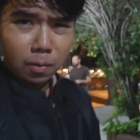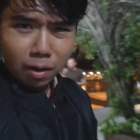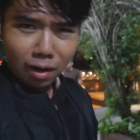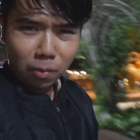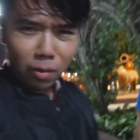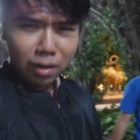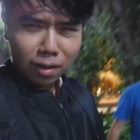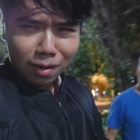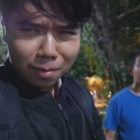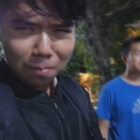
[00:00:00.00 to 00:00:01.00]
right, what
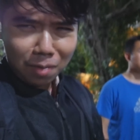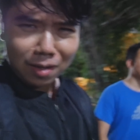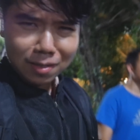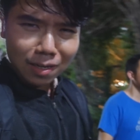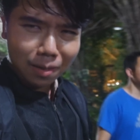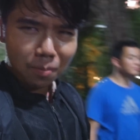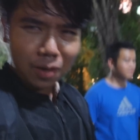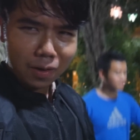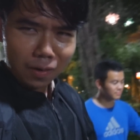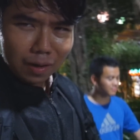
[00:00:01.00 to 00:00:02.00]
an amazing
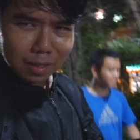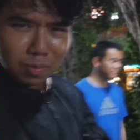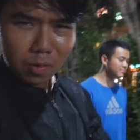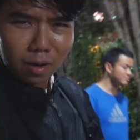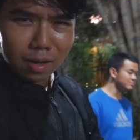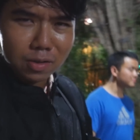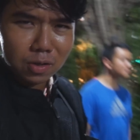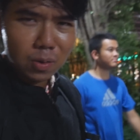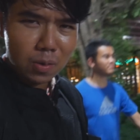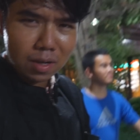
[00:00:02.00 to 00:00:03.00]
meal. Let's move on
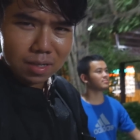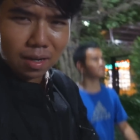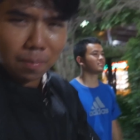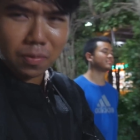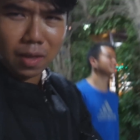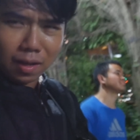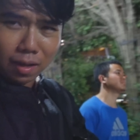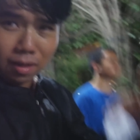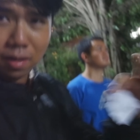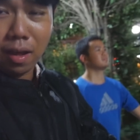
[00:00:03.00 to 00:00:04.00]
to
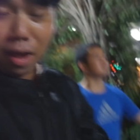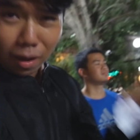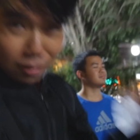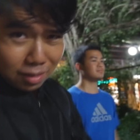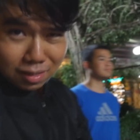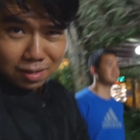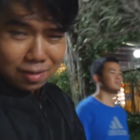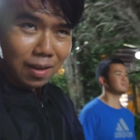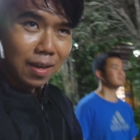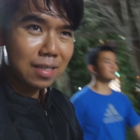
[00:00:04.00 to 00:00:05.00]
something else.
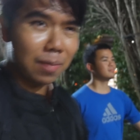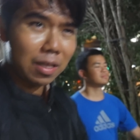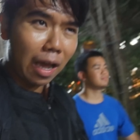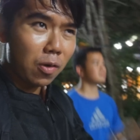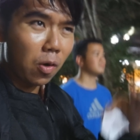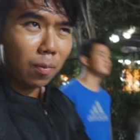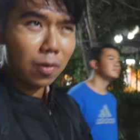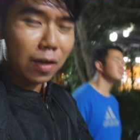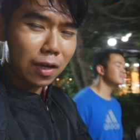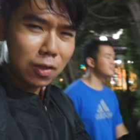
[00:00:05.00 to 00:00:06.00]
Something that I
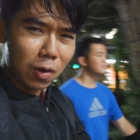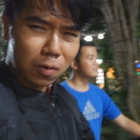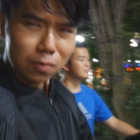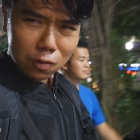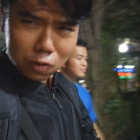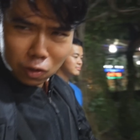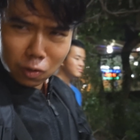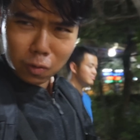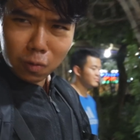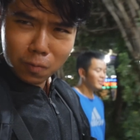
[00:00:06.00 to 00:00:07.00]
normally don't
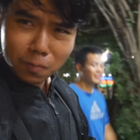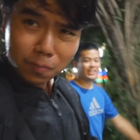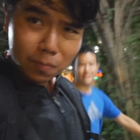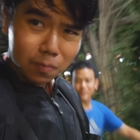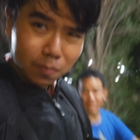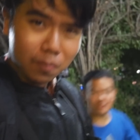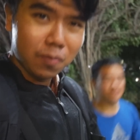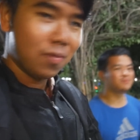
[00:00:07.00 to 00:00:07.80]
do. Yes, you do.